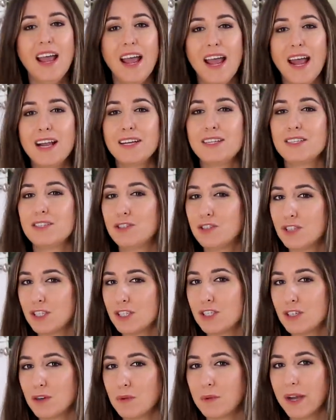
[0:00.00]
And
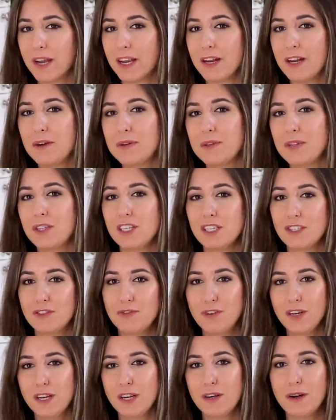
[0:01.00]
just a quick note, this
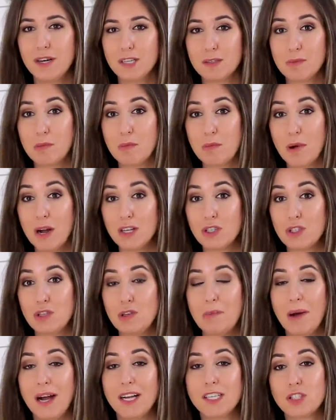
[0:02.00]
video has been brought to
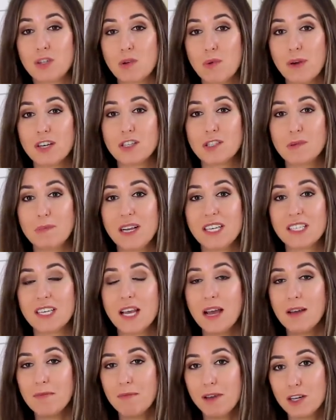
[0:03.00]
you by Squarespace.
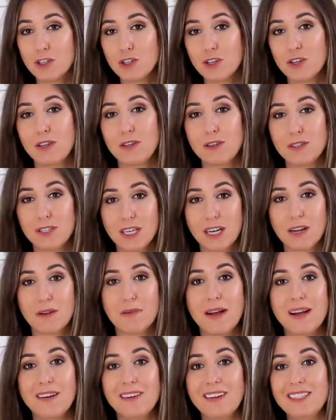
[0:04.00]
Make sure that you stick
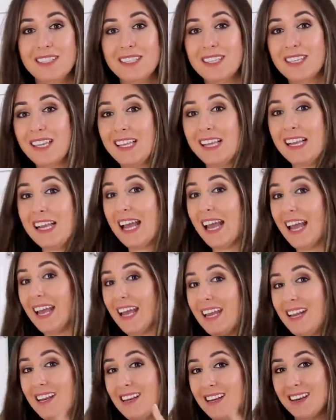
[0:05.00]
around until the
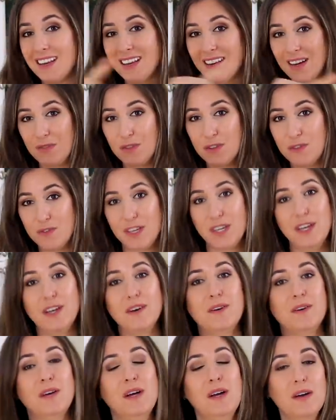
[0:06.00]
end of the
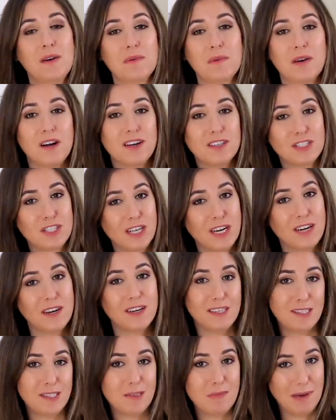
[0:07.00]
video where I'll share
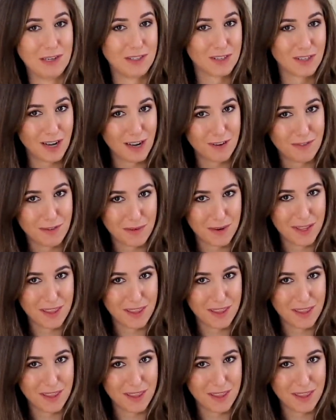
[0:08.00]
a special offer